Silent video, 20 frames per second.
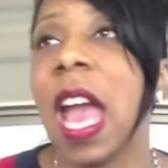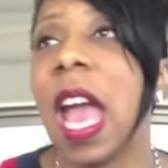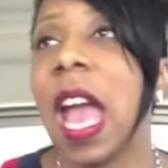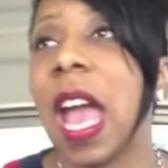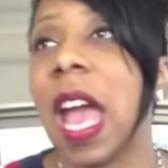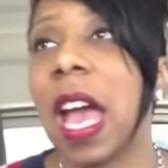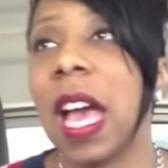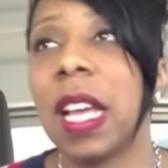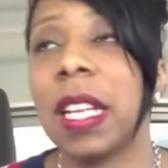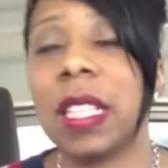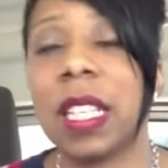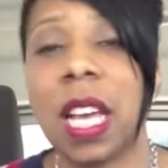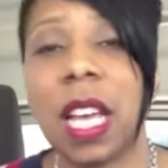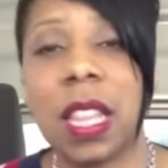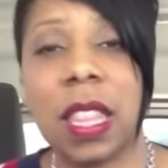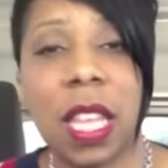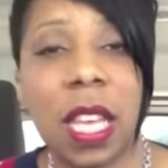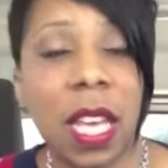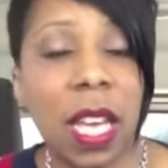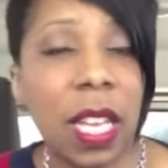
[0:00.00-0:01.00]
And
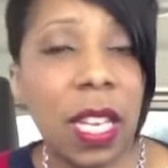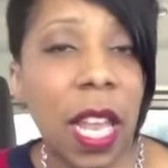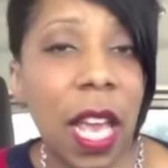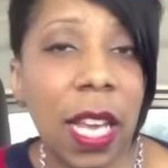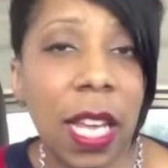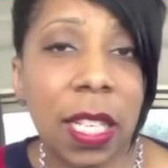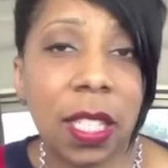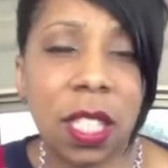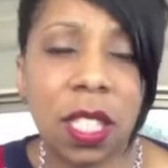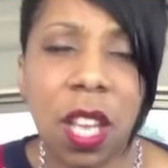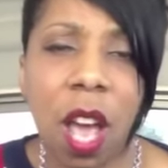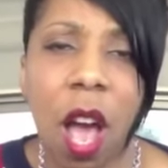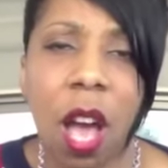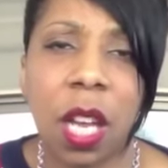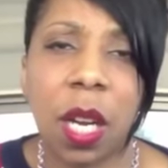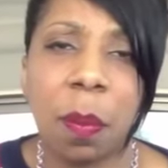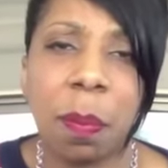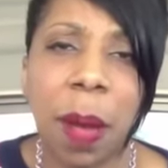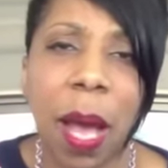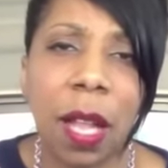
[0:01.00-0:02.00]
then they get to
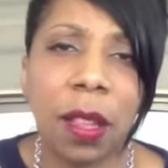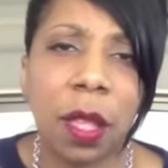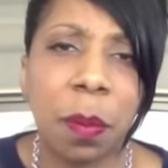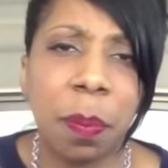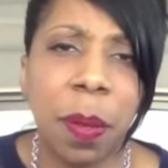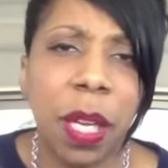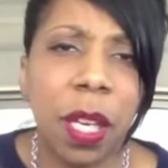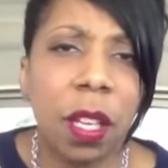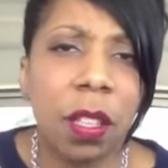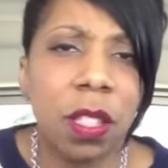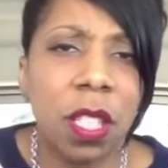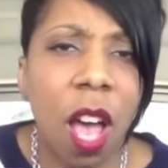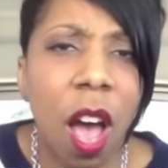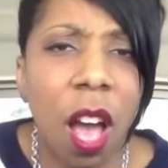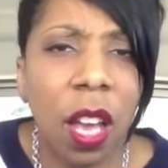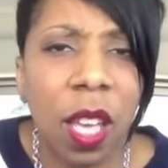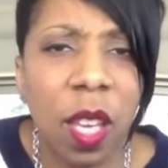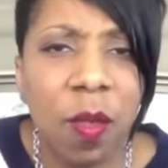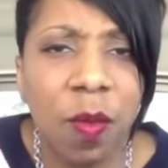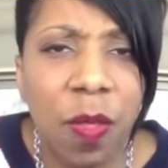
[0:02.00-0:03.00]
talking about the Pillow
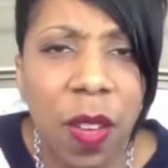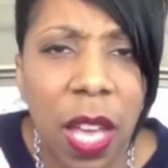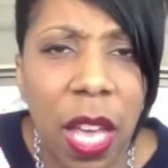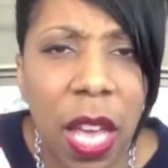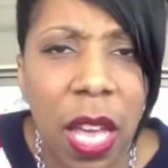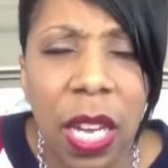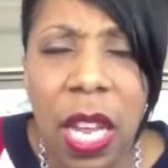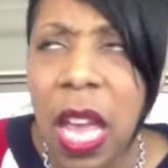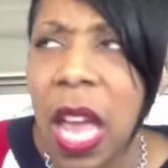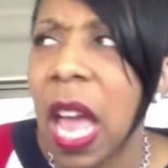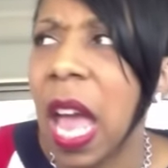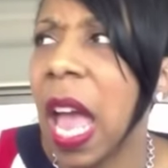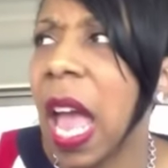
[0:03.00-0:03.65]
Talk event.